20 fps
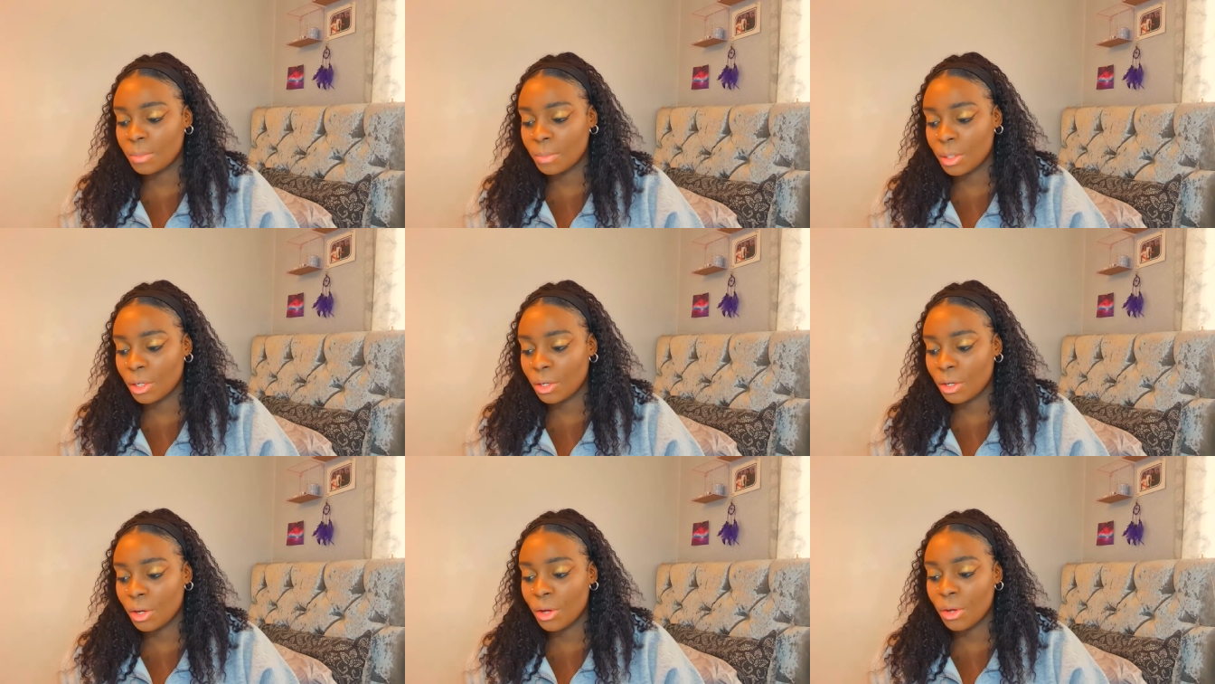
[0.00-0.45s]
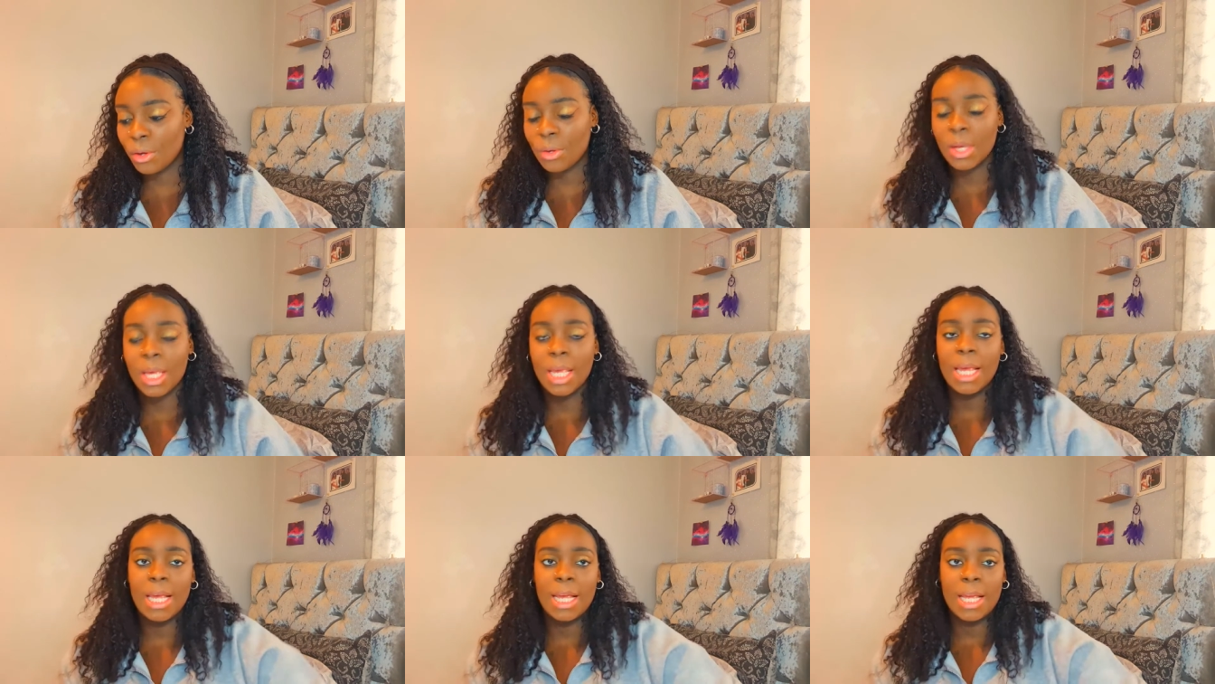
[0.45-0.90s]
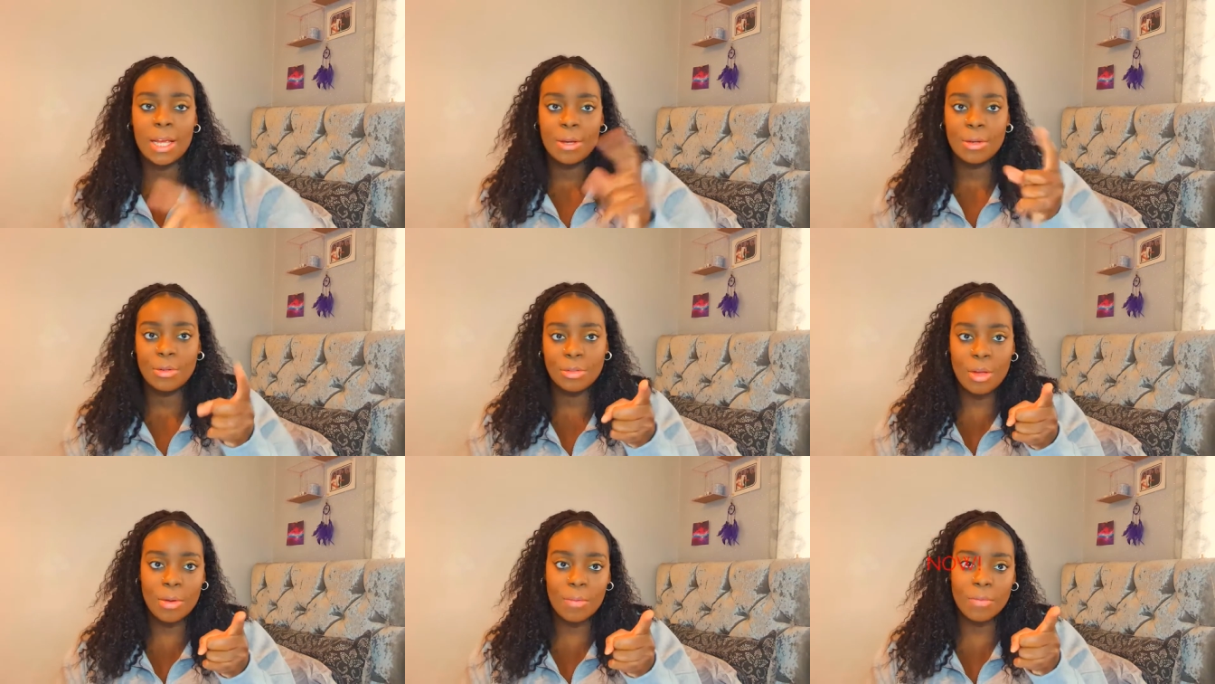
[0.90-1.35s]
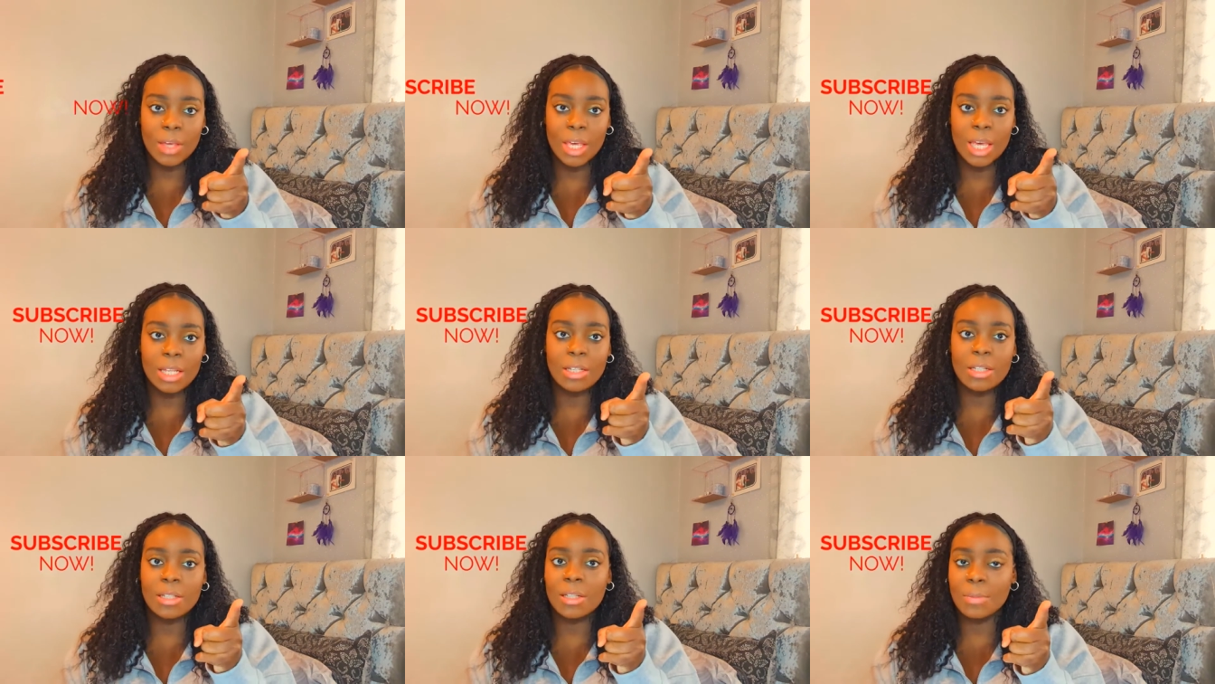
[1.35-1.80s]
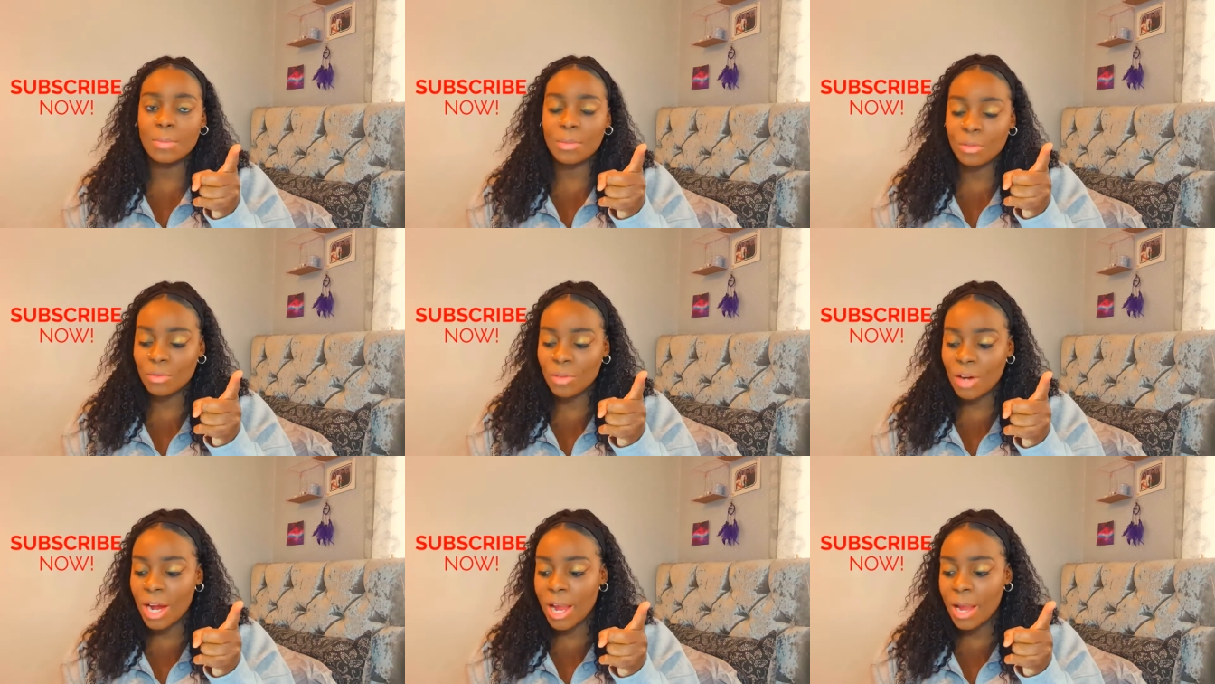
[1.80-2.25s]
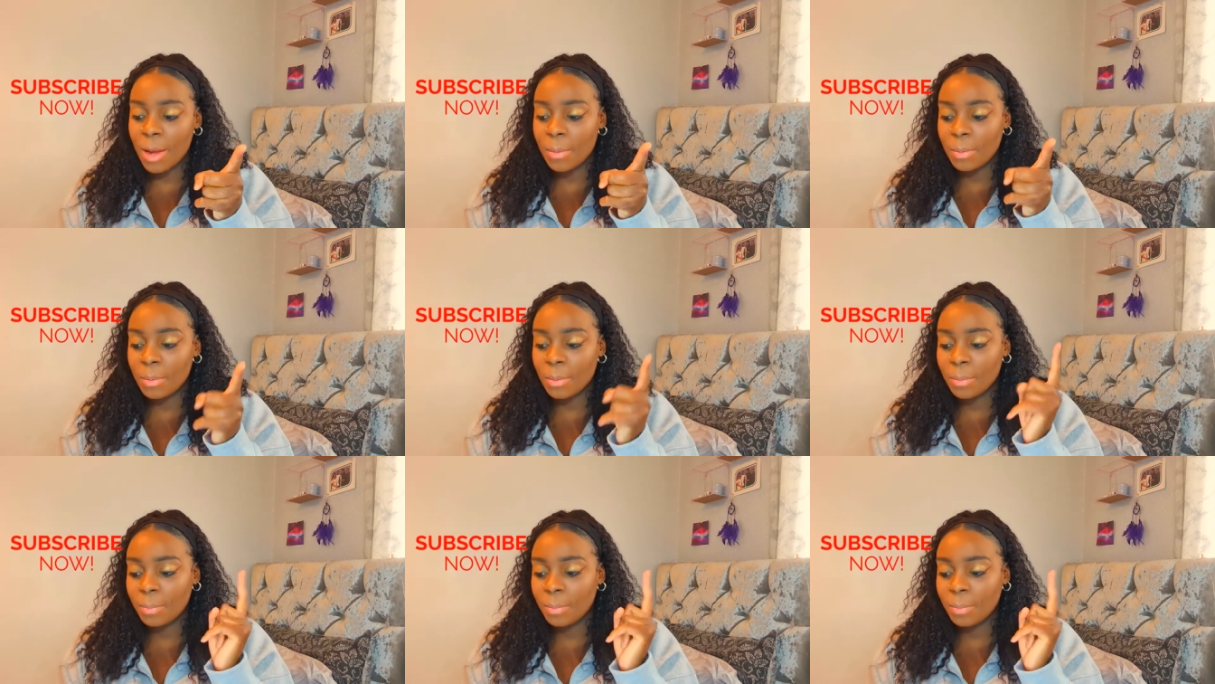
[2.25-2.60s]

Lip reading: below. Don't forget to subscribe.